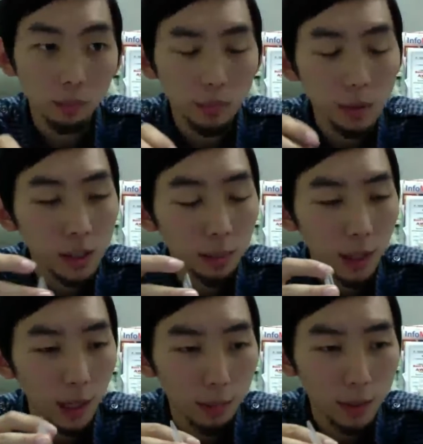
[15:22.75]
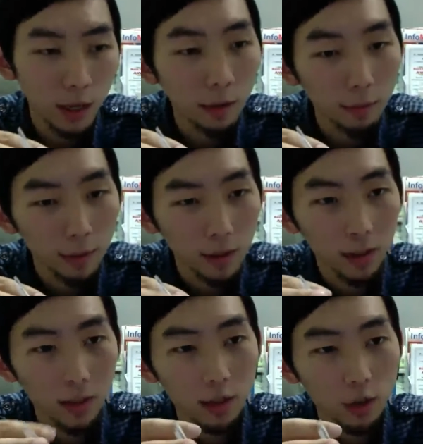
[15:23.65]
sometimes I
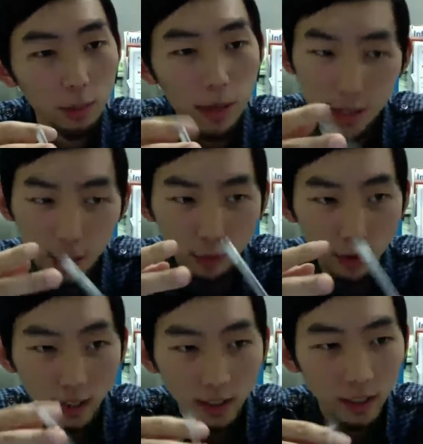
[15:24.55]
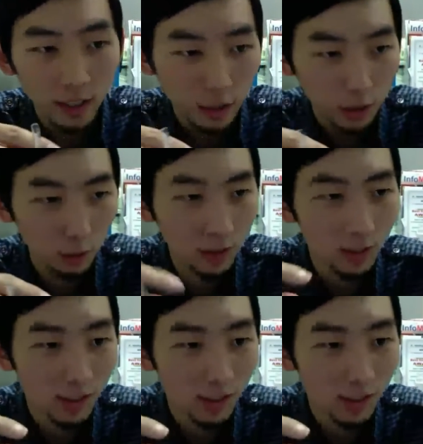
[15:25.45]
treat myself to like Yakult.